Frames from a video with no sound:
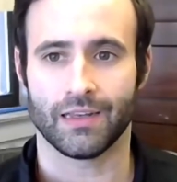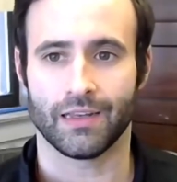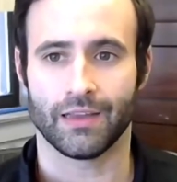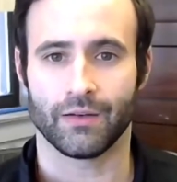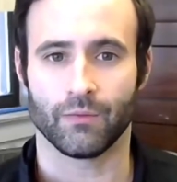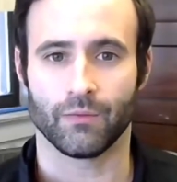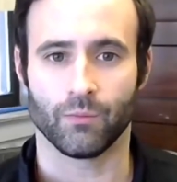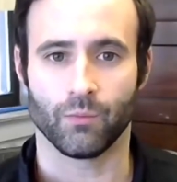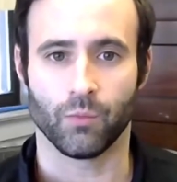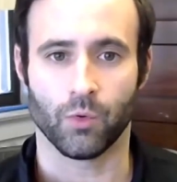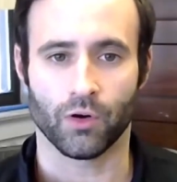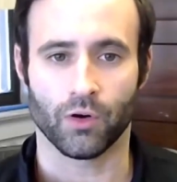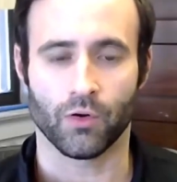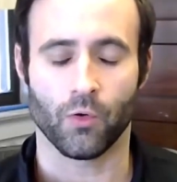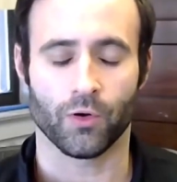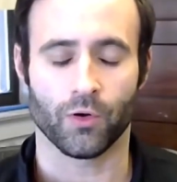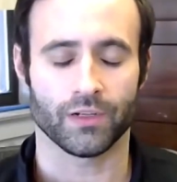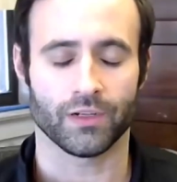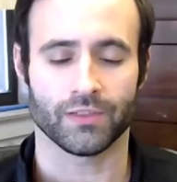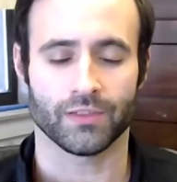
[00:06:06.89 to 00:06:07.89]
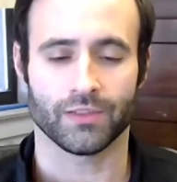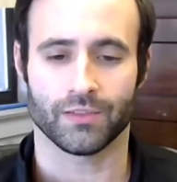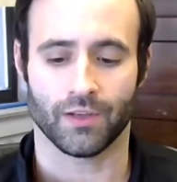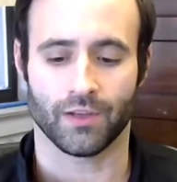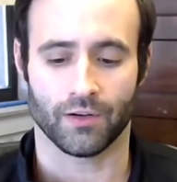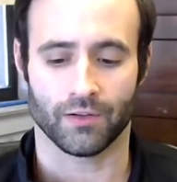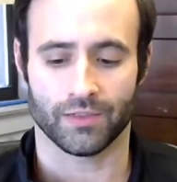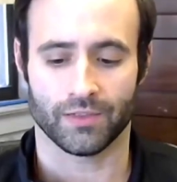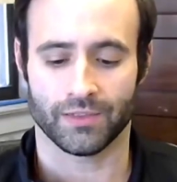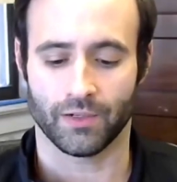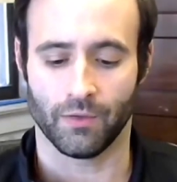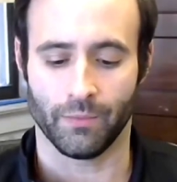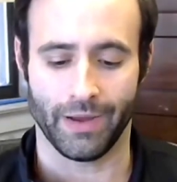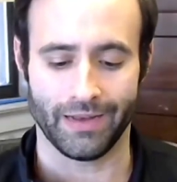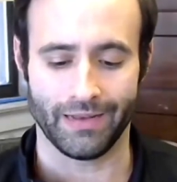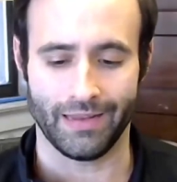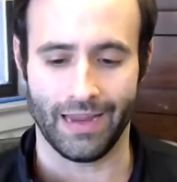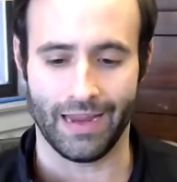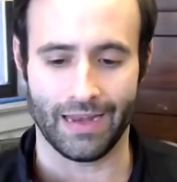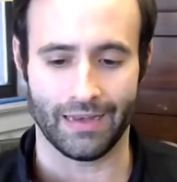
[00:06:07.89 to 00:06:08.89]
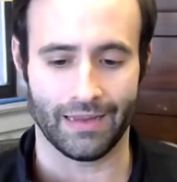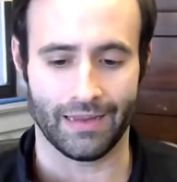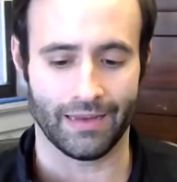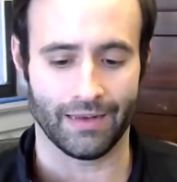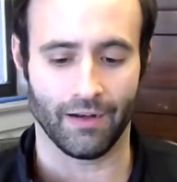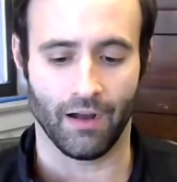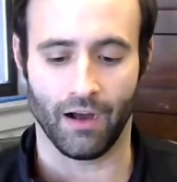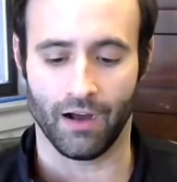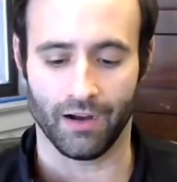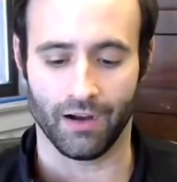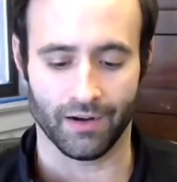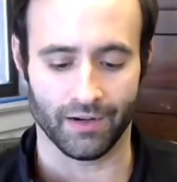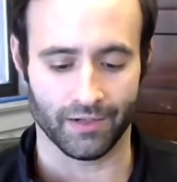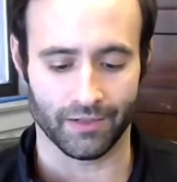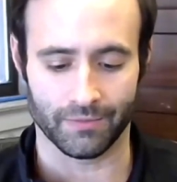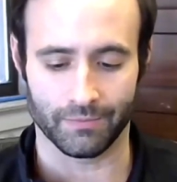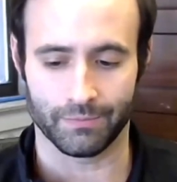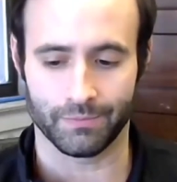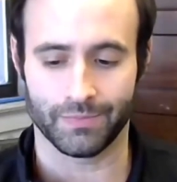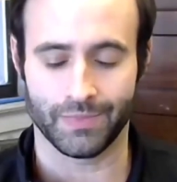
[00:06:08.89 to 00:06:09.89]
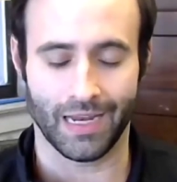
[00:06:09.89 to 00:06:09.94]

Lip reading: and Workhorse are still maintaining our